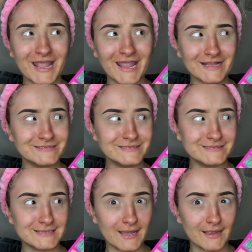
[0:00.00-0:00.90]

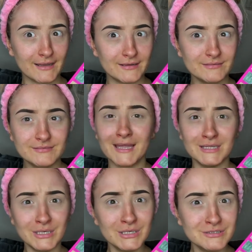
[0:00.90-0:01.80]
insane.
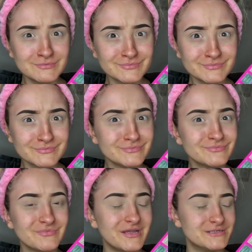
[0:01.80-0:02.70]
Hello?
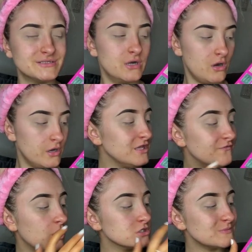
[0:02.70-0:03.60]
It's so good.
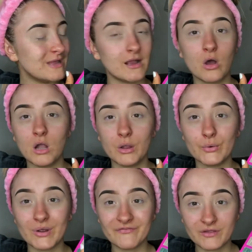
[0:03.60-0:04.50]
You've got some like
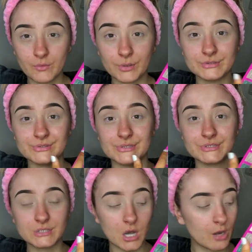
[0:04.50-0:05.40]
holographic ones at the
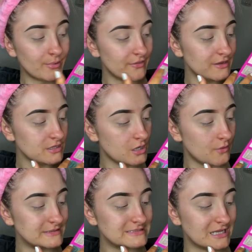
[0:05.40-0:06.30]
top, then you
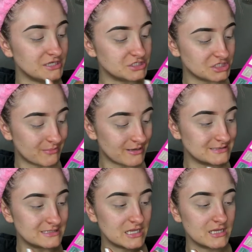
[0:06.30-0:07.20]
go into like your
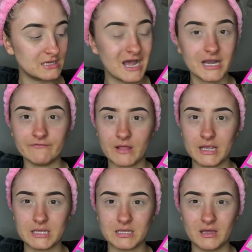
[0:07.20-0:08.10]
shimmers, then you kind of
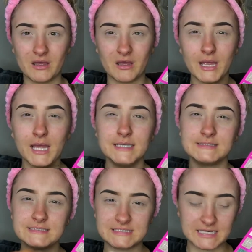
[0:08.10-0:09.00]
like your
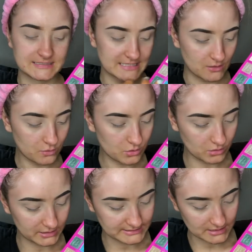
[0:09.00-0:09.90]
standout
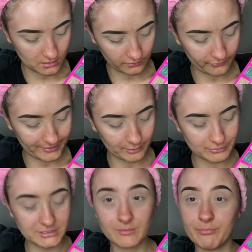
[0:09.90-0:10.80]
colours all the way up
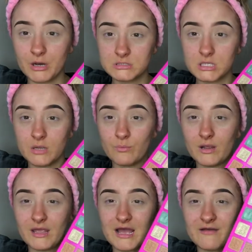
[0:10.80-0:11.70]
to the bottom, where
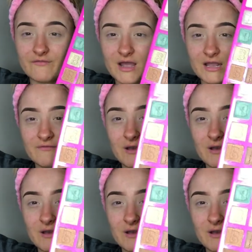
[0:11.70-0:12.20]
you have kind of